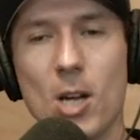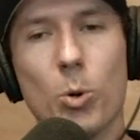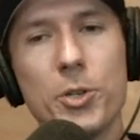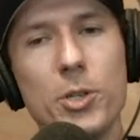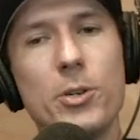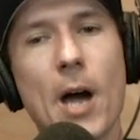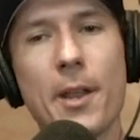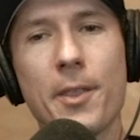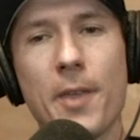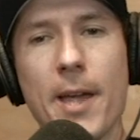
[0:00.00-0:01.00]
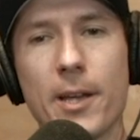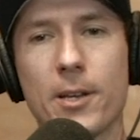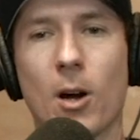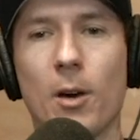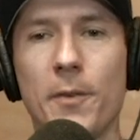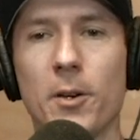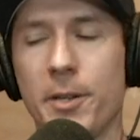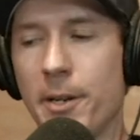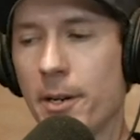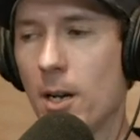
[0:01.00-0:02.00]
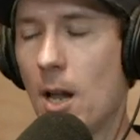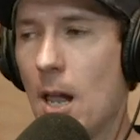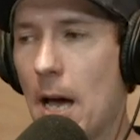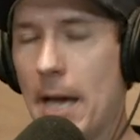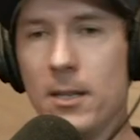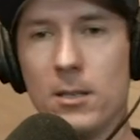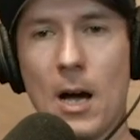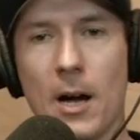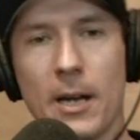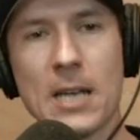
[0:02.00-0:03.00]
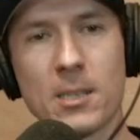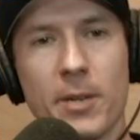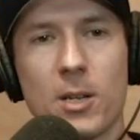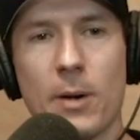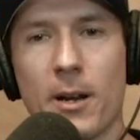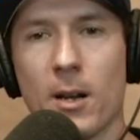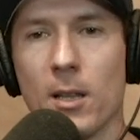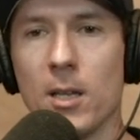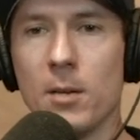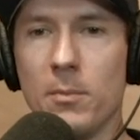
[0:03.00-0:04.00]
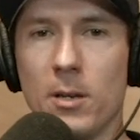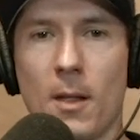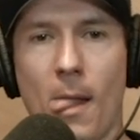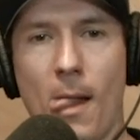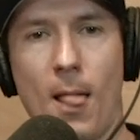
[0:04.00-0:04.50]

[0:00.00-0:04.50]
well, dude, you got to thank Garfield here. And uh, guys, I'm going to go out on a limb. Arbuckle,